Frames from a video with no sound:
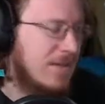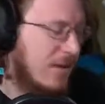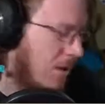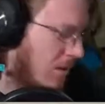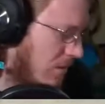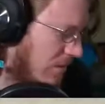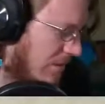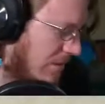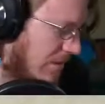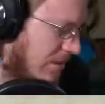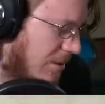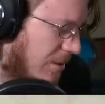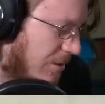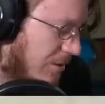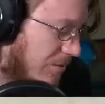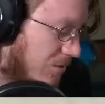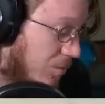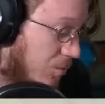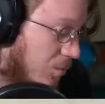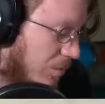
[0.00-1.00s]
Are these
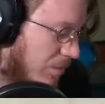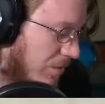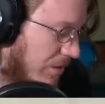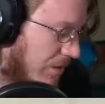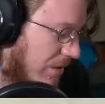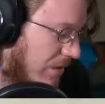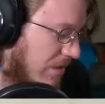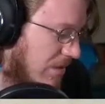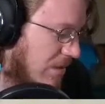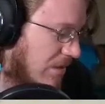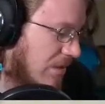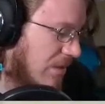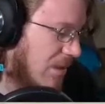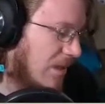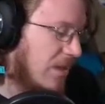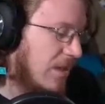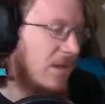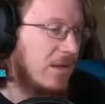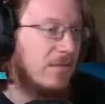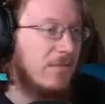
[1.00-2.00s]
cards worth it?
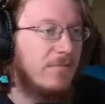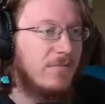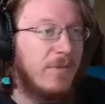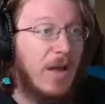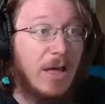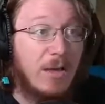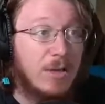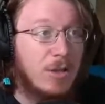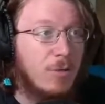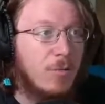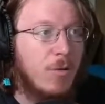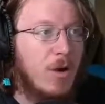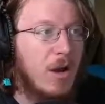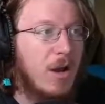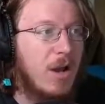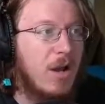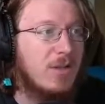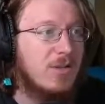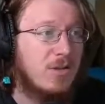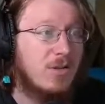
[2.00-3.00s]

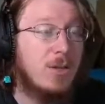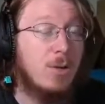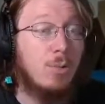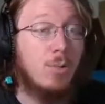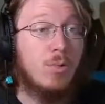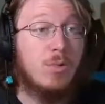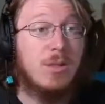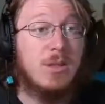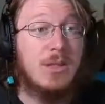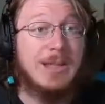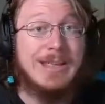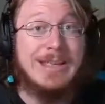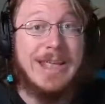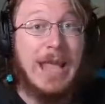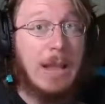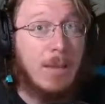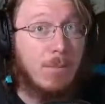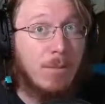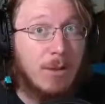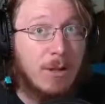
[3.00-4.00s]
Value-wise, are they worth it
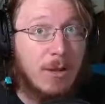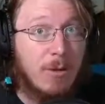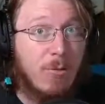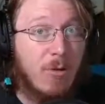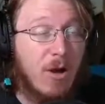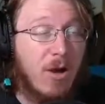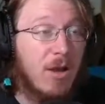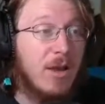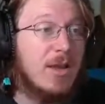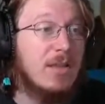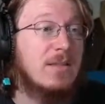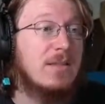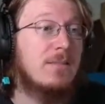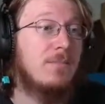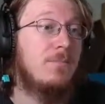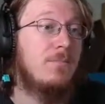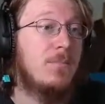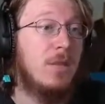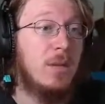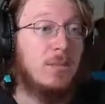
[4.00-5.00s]
gameplay-wise?
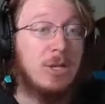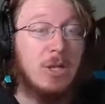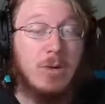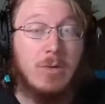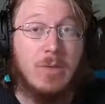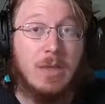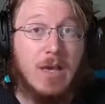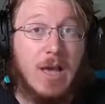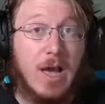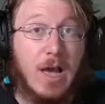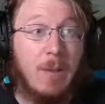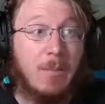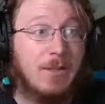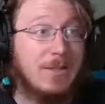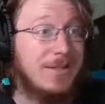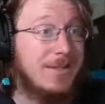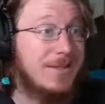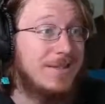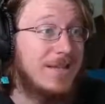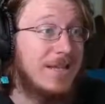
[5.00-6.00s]
Let me know in the comments,
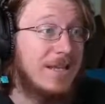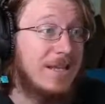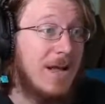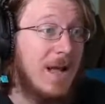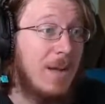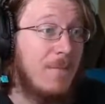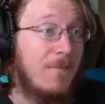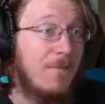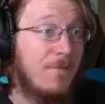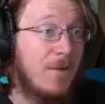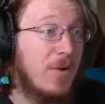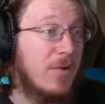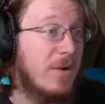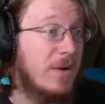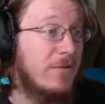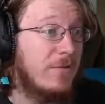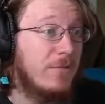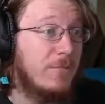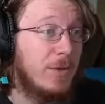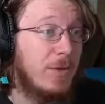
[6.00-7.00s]
because again, I'm very
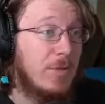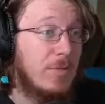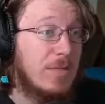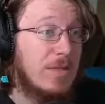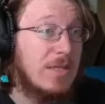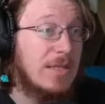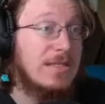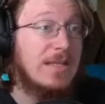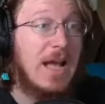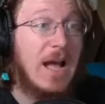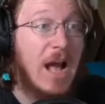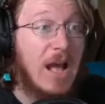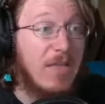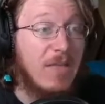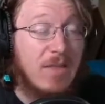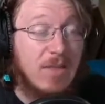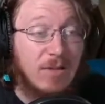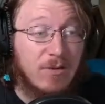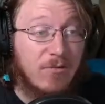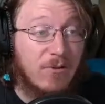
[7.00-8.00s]
unfamiliar with this. I
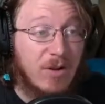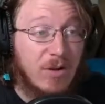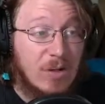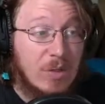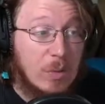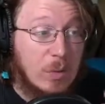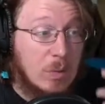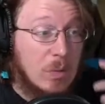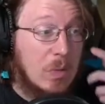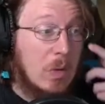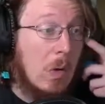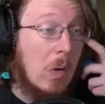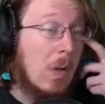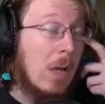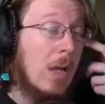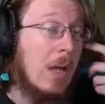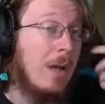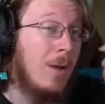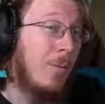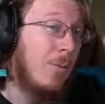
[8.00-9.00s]
think they're very cool.
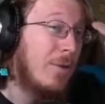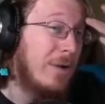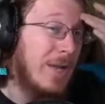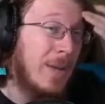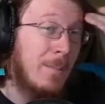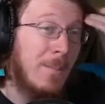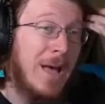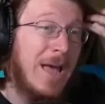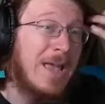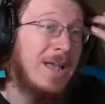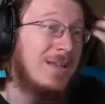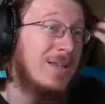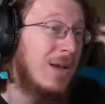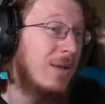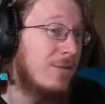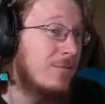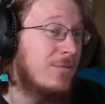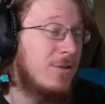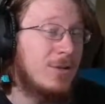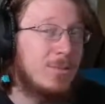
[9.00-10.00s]
Would I buy
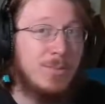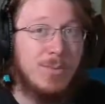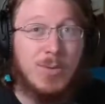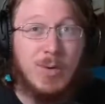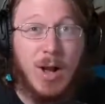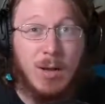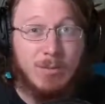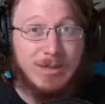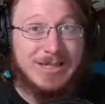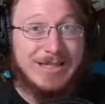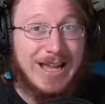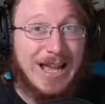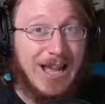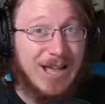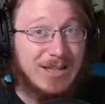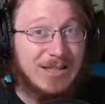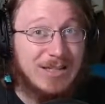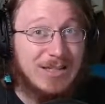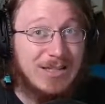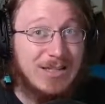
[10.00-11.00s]
another one? Probably
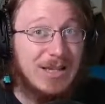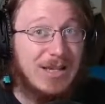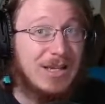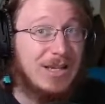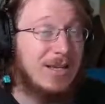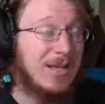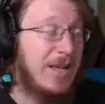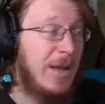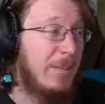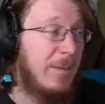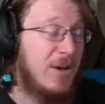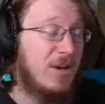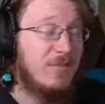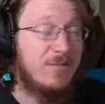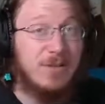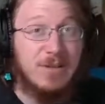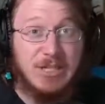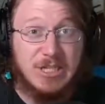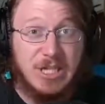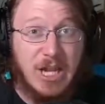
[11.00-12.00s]
not. I bought it
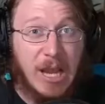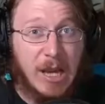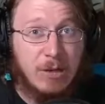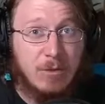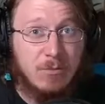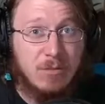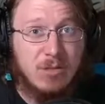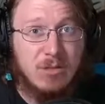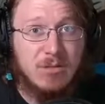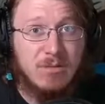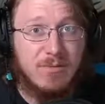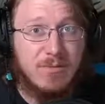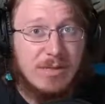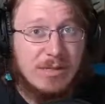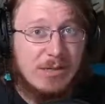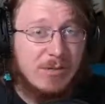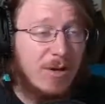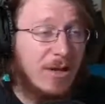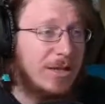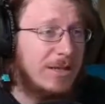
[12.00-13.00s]
for the channel to do a
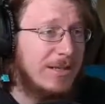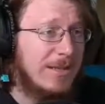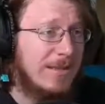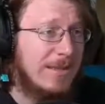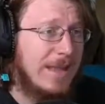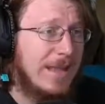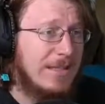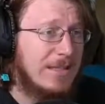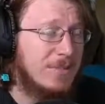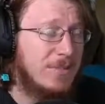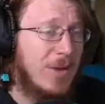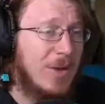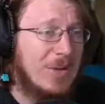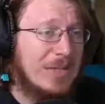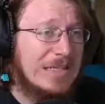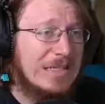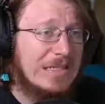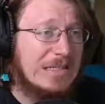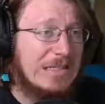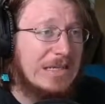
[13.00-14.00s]
video on it, and that's about
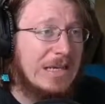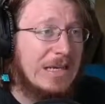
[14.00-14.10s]
it.